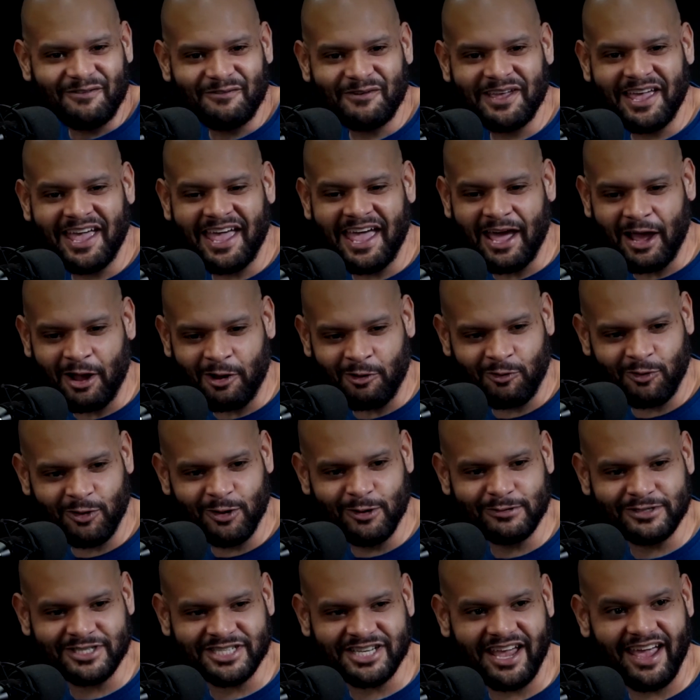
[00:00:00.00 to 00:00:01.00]
we had
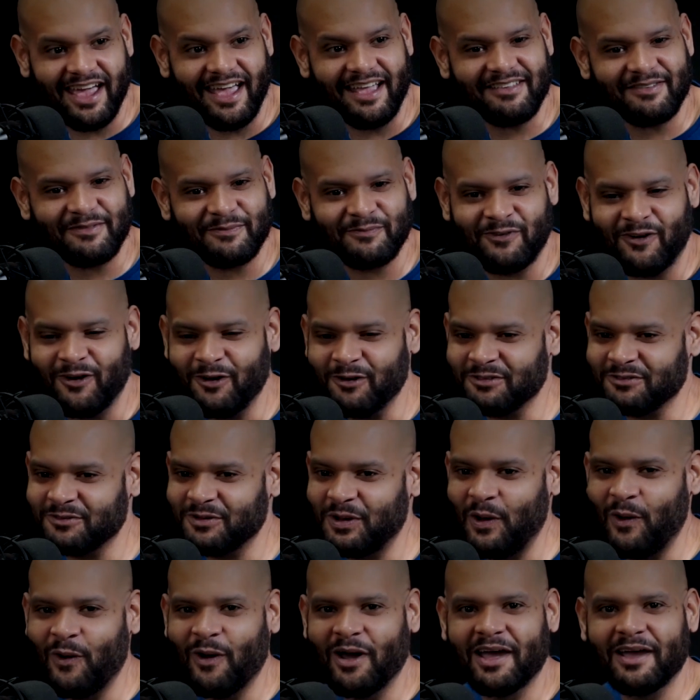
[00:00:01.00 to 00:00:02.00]
group chats. Folks
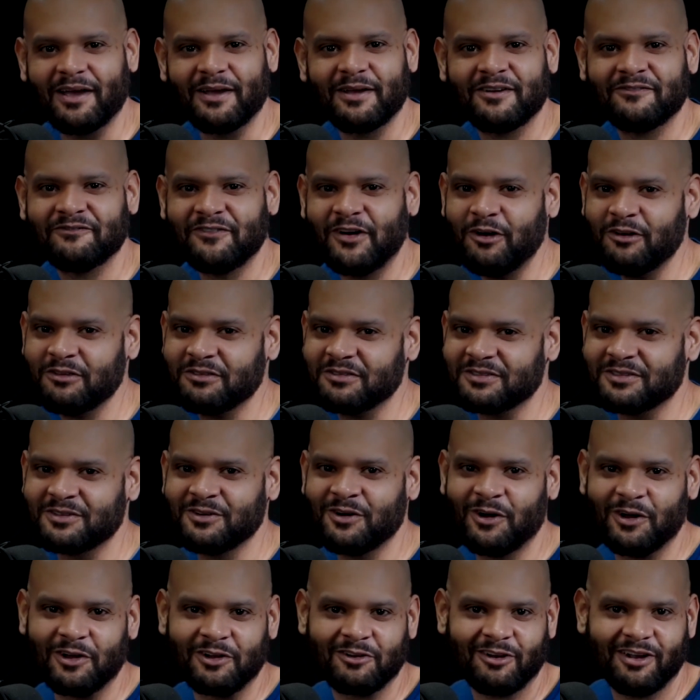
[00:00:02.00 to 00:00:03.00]
is
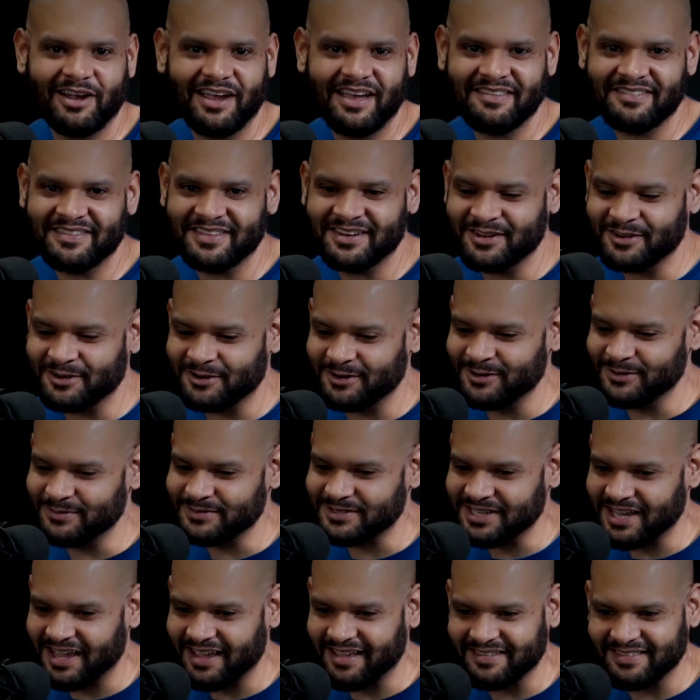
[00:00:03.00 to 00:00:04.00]
going crazy in the group
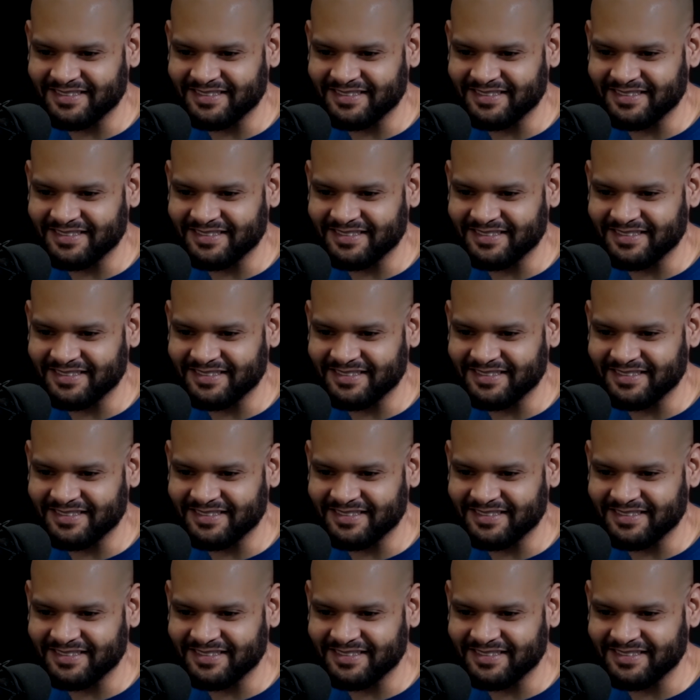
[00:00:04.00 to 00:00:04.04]
chats.